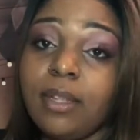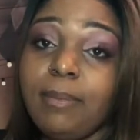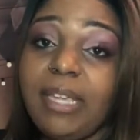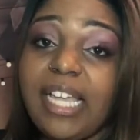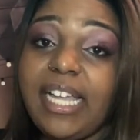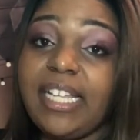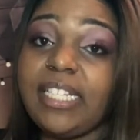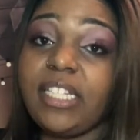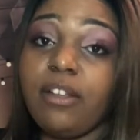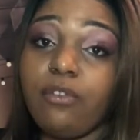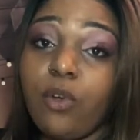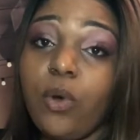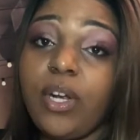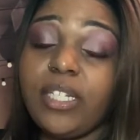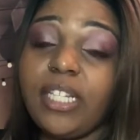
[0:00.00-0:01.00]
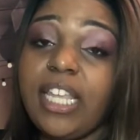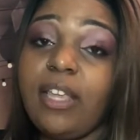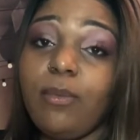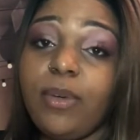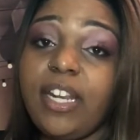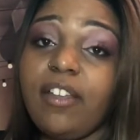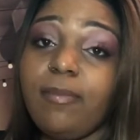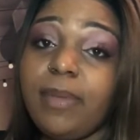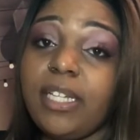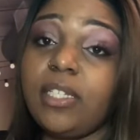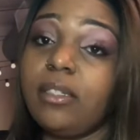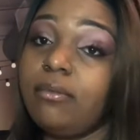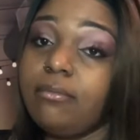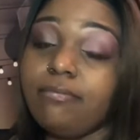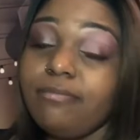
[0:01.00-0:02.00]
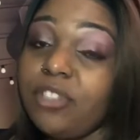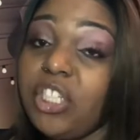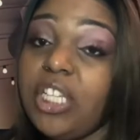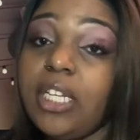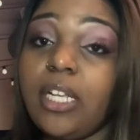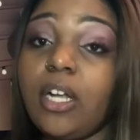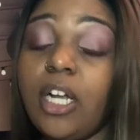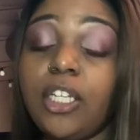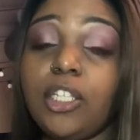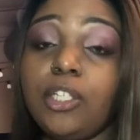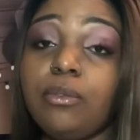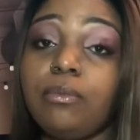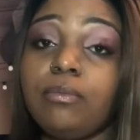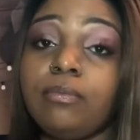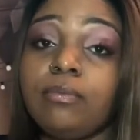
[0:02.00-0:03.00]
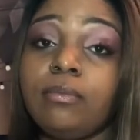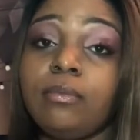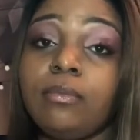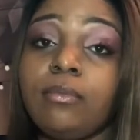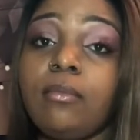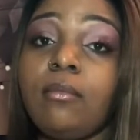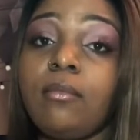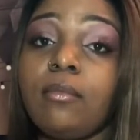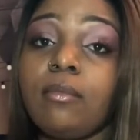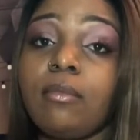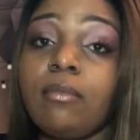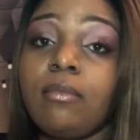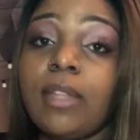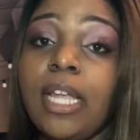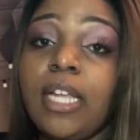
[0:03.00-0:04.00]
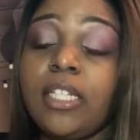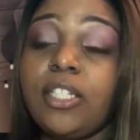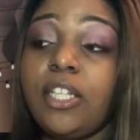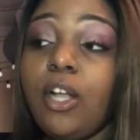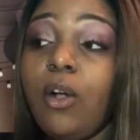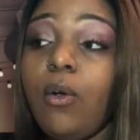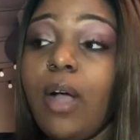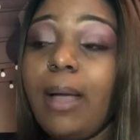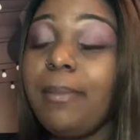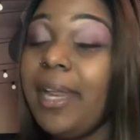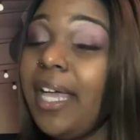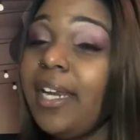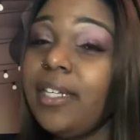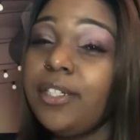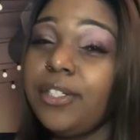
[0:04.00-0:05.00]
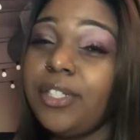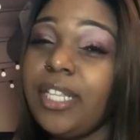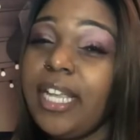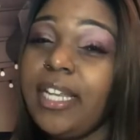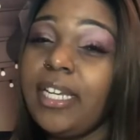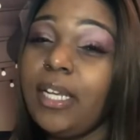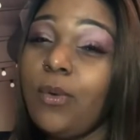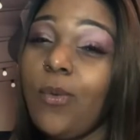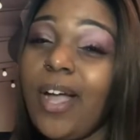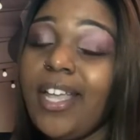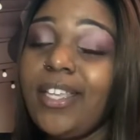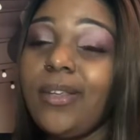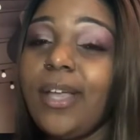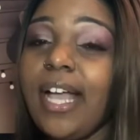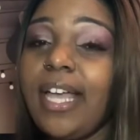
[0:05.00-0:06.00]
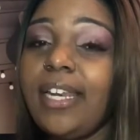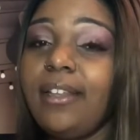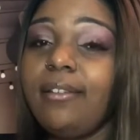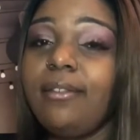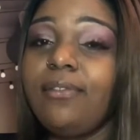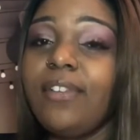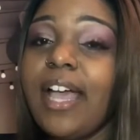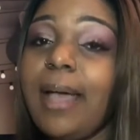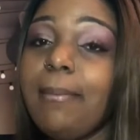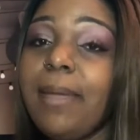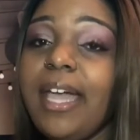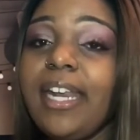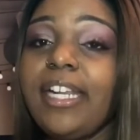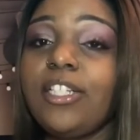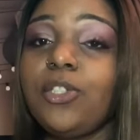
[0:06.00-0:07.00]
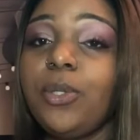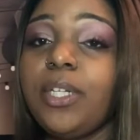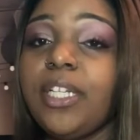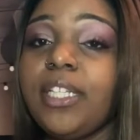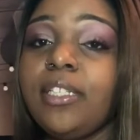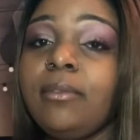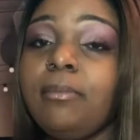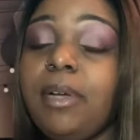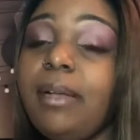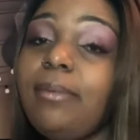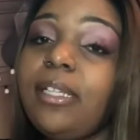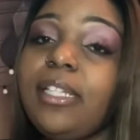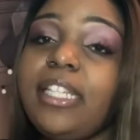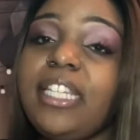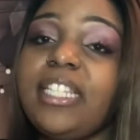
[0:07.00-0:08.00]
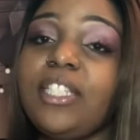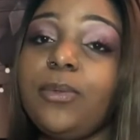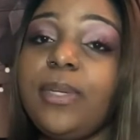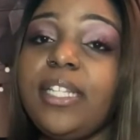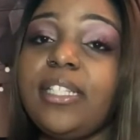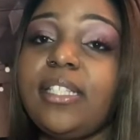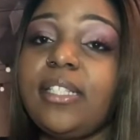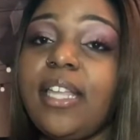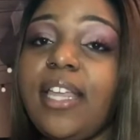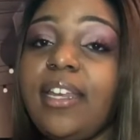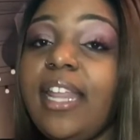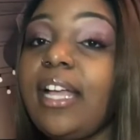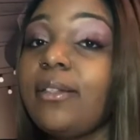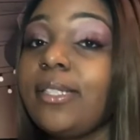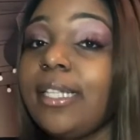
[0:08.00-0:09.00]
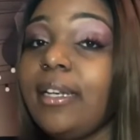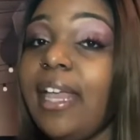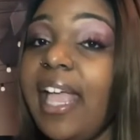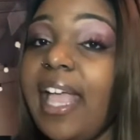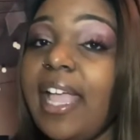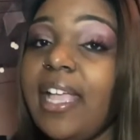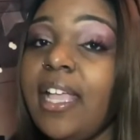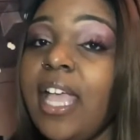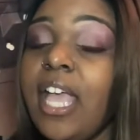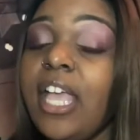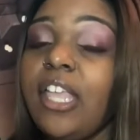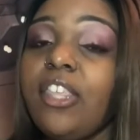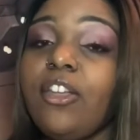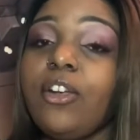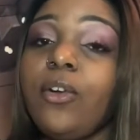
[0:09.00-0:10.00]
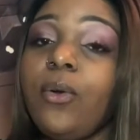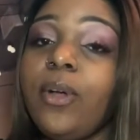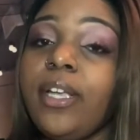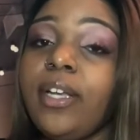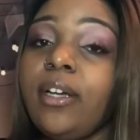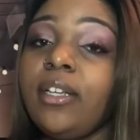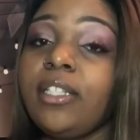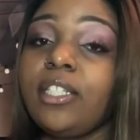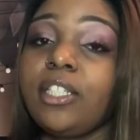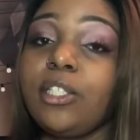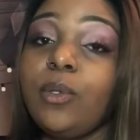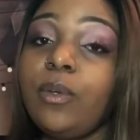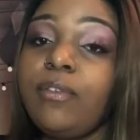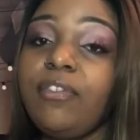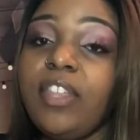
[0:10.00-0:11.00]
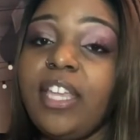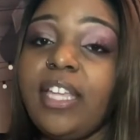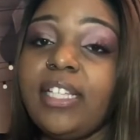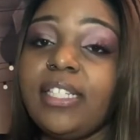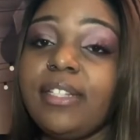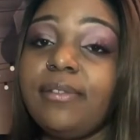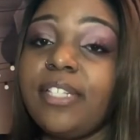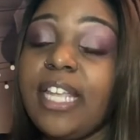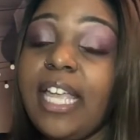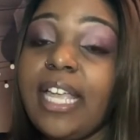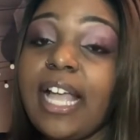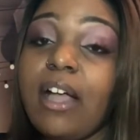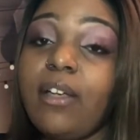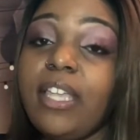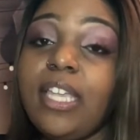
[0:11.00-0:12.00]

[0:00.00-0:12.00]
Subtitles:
Because, of course, he would have been cheating on you. So I'm not understanding why you kind of got mad at Jordyn publicly in tweets. And now today, you're going on a slew of things of saying how